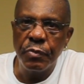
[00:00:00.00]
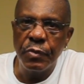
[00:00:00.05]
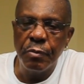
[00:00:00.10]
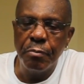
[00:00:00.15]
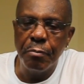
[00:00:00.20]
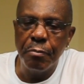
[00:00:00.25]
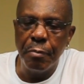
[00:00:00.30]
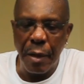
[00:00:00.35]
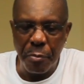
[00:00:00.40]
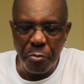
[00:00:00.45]

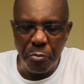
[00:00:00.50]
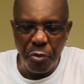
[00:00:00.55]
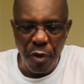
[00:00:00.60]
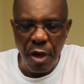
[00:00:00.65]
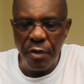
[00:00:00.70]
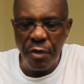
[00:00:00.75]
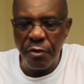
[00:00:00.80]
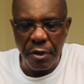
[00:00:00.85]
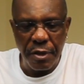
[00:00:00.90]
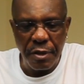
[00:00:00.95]
my
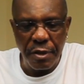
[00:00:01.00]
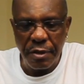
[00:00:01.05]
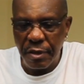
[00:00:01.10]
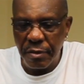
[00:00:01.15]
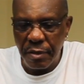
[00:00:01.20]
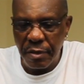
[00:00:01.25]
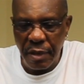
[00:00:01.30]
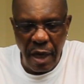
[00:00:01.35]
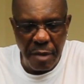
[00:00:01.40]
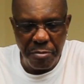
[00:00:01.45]
brother,
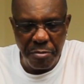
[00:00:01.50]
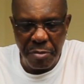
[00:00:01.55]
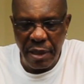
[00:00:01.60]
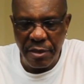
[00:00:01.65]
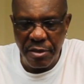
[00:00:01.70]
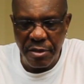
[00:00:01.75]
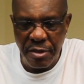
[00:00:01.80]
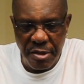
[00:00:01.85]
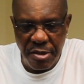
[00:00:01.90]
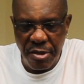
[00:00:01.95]
God
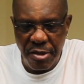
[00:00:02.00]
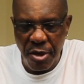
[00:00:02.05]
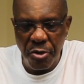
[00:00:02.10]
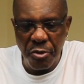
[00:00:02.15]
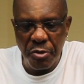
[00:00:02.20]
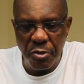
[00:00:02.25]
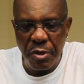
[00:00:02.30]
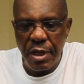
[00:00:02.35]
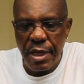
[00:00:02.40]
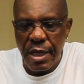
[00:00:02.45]
bless his
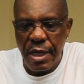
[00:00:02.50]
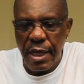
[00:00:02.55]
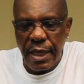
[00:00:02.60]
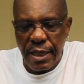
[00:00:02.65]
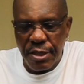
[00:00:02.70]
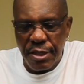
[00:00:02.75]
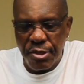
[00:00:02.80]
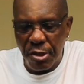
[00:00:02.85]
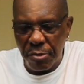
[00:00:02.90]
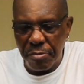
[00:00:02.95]
soul,
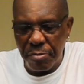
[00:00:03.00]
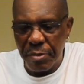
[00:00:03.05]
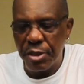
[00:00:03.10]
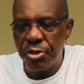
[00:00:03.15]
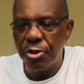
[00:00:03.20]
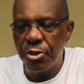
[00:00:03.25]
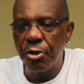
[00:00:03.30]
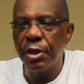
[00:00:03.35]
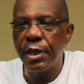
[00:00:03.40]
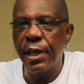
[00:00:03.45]
took me
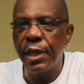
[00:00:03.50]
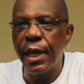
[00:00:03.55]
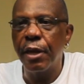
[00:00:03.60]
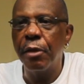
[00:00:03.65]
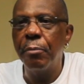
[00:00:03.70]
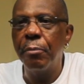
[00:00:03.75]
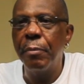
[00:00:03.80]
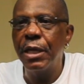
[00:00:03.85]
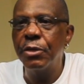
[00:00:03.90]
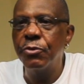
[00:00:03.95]
to an
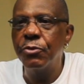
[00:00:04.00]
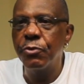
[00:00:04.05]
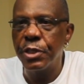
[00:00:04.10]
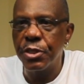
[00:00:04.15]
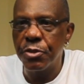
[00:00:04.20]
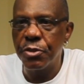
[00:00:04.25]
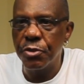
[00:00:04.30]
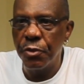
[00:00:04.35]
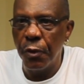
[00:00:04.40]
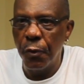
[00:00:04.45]
elementary
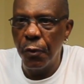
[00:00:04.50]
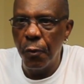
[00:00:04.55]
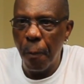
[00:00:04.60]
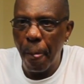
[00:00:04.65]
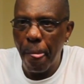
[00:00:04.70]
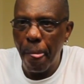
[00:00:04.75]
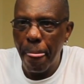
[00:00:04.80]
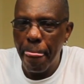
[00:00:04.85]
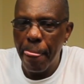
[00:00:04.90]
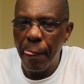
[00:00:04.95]
school.
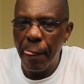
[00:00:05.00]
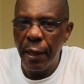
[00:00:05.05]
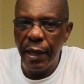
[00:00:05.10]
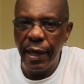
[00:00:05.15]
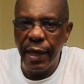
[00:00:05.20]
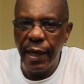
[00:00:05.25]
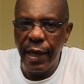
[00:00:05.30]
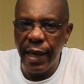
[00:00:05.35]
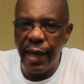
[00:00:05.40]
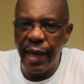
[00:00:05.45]

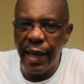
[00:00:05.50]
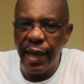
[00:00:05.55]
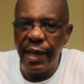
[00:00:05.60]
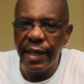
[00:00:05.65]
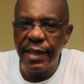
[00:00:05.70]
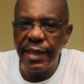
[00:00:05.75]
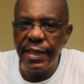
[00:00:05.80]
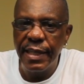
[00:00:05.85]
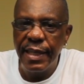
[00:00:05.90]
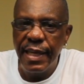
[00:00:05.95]

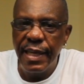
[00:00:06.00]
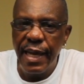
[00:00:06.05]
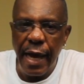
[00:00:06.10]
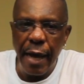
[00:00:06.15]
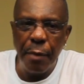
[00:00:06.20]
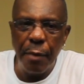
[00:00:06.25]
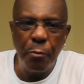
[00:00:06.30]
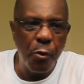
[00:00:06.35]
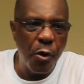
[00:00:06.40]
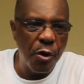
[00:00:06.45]
And
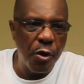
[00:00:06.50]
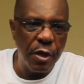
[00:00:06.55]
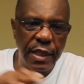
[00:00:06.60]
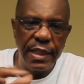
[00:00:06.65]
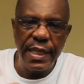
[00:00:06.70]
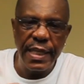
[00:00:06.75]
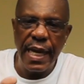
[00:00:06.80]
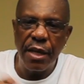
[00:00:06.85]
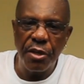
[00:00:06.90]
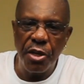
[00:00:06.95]
I'm walking
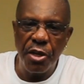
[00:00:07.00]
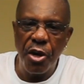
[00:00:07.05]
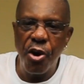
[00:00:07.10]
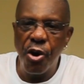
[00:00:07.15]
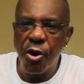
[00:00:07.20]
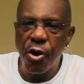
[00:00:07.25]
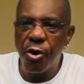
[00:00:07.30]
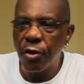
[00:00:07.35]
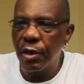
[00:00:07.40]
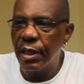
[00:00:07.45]
down the
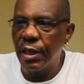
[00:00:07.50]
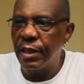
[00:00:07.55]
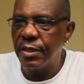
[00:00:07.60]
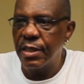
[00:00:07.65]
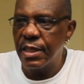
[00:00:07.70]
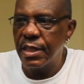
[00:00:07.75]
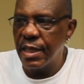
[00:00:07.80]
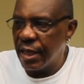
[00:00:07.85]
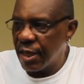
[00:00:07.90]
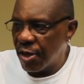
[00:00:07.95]
hall and
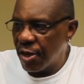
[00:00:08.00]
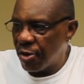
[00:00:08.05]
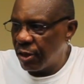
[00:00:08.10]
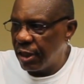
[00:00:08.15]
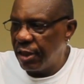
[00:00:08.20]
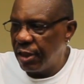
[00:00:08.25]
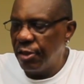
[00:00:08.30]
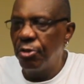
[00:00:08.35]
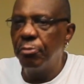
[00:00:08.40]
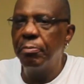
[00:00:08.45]
seeing all
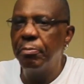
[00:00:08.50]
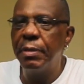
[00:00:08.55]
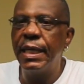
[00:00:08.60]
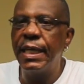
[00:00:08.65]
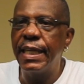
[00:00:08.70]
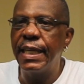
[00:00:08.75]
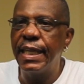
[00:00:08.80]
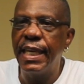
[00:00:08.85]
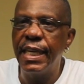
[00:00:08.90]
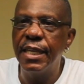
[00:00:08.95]
these little
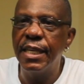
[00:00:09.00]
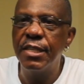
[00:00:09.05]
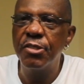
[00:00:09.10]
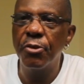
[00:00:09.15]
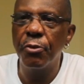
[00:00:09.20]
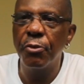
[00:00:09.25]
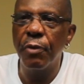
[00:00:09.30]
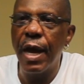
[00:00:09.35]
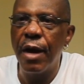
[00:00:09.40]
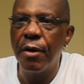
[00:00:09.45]
bitty kids
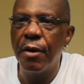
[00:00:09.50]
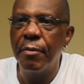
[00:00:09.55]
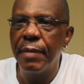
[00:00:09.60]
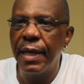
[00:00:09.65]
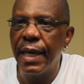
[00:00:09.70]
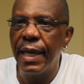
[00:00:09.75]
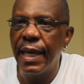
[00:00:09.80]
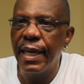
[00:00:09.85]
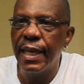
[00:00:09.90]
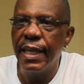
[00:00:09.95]
around
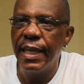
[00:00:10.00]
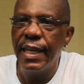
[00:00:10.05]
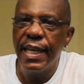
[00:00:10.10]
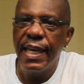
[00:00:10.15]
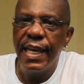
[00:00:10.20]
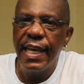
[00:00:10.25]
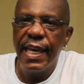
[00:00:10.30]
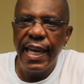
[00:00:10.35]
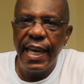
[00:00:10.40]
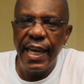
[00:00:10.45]
me,
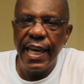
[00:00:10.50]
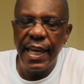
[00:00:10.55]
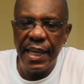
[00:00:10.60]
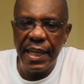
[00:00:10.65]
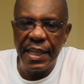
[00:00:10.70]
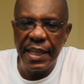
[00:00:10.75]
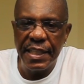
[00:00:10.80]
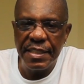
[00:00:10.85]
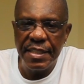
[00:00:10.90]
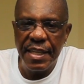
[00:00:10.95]

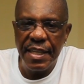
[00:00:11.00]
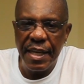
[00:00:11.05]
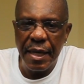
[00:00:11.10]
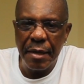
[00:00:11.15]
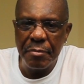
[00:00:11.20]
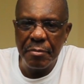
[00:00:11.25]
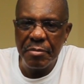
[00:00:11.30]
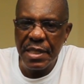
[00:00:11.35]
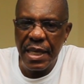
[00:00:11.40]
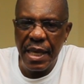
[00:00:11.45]
and
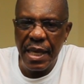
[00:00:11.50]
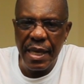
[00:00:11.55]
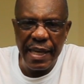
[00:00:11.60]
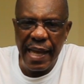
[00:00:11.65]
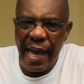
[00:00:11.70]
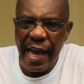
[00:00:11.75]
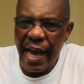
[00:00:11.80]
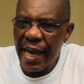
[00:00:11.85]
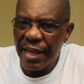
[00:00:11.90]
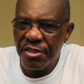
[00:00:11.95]
I'm
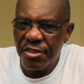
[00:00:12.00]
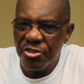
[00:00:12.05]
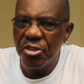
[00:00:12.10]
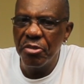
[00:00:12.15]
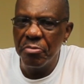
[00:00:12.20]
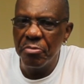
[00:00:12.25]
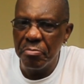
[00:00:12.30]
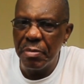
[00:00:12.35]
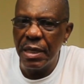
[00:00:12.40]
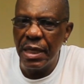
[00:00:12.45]
saying, I
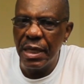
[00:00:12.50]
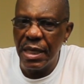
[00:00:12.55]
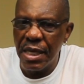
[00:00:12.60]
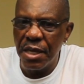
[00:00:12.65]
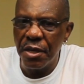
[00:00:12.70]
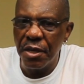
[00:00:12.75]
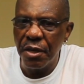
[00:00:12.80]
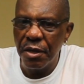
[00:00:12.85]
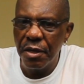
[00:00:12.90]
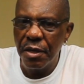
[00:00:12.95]
shouldn't be
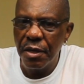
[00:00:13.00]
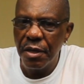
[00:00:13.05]
here.